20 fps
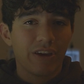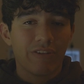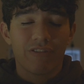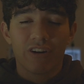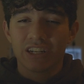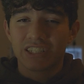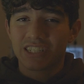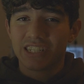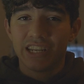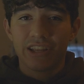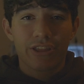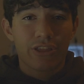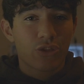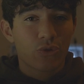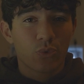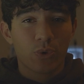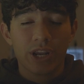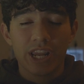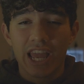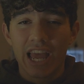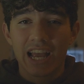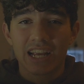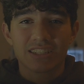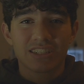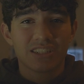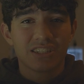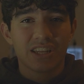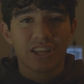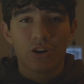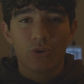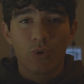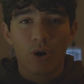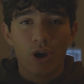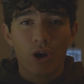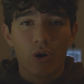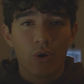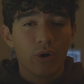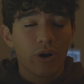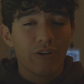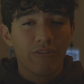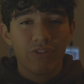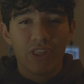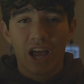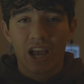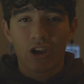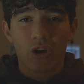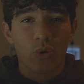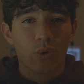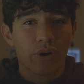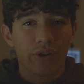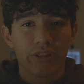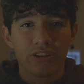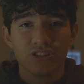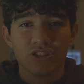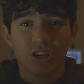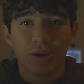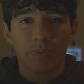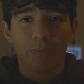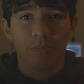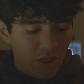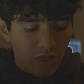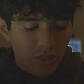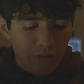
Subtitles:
if I see 3 X's in a row of not going to the gym.